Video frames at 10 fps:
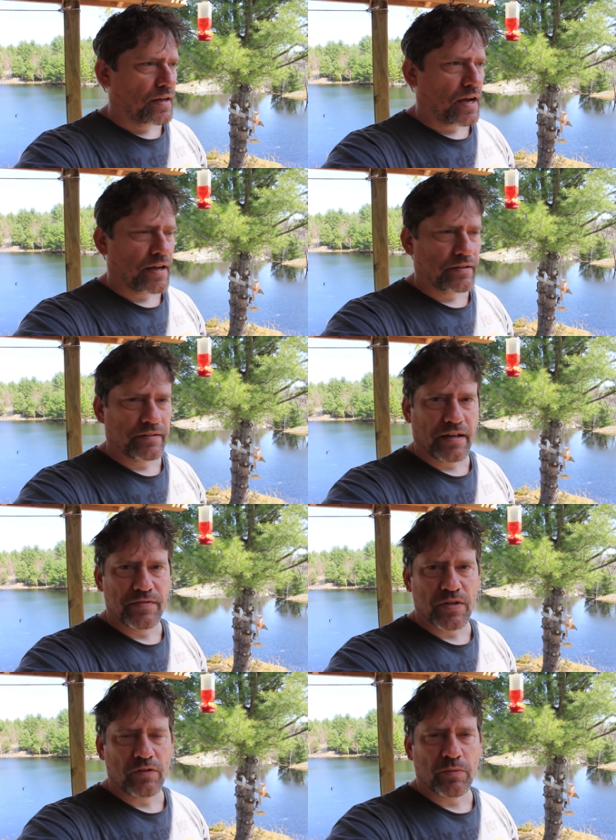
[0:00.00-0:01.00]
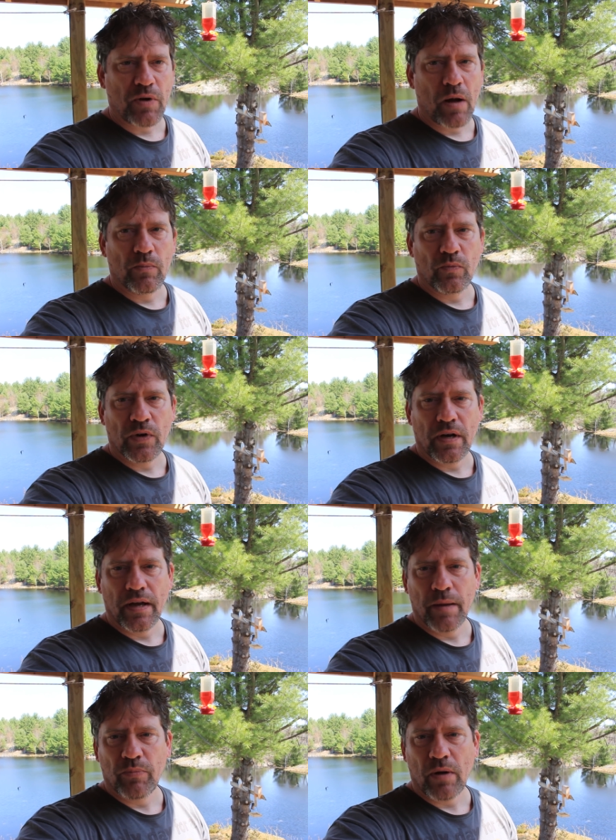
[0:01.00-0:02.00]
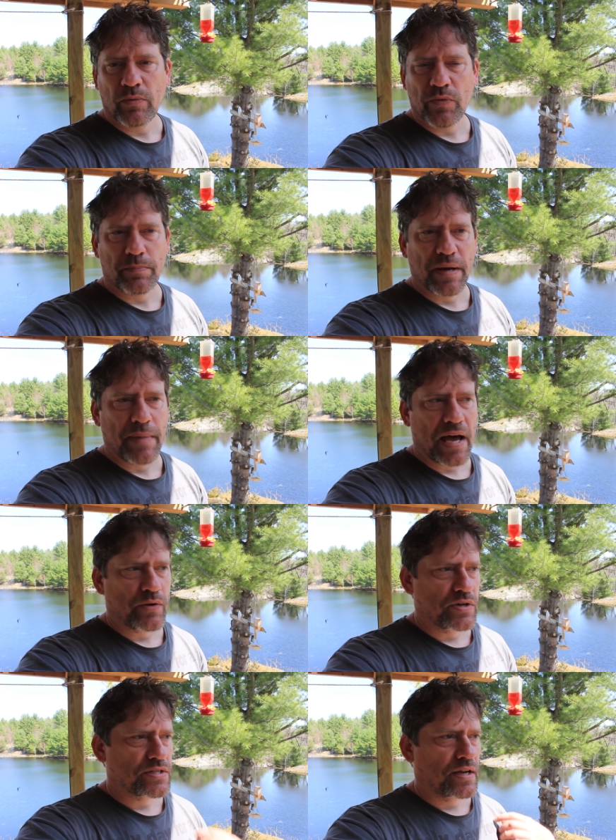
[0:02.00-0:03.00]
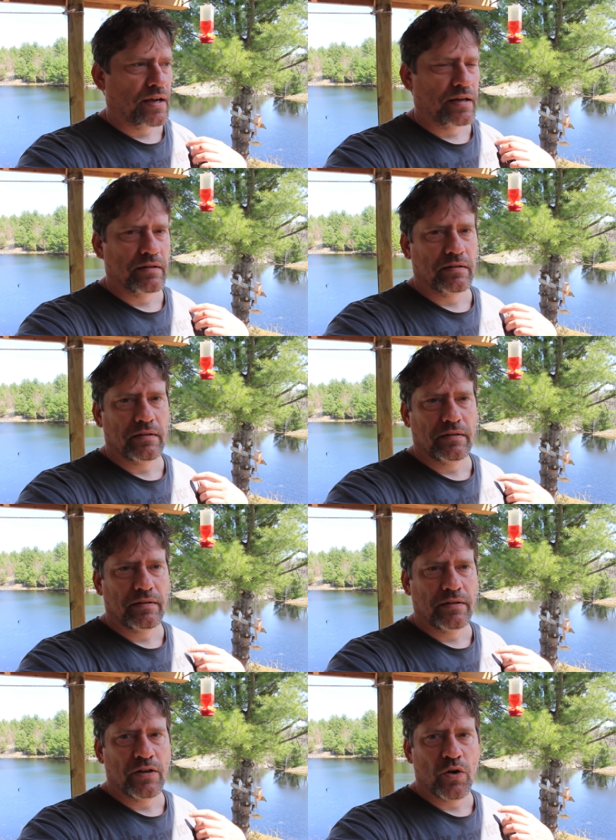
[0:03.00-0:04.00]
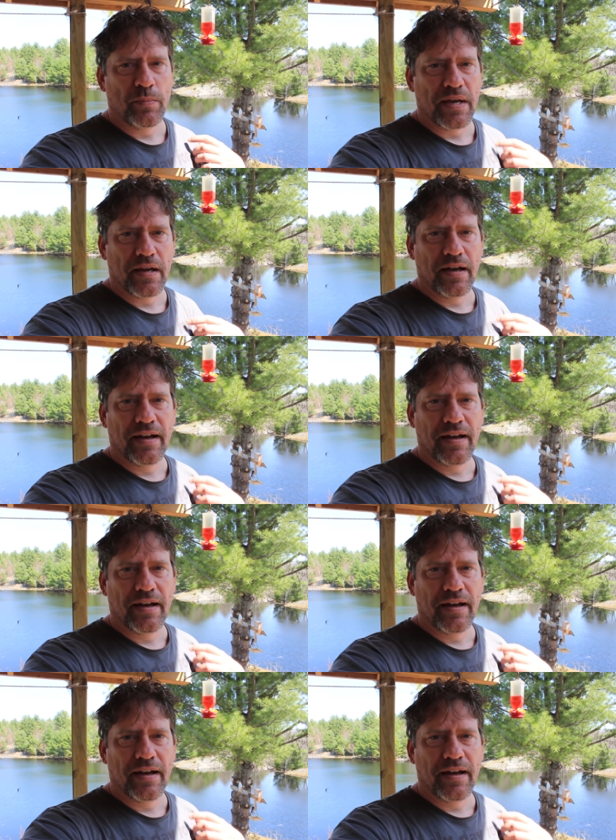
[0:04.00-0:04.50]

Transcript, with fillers: I I solved a problem one a problem with my batteries, and you know me,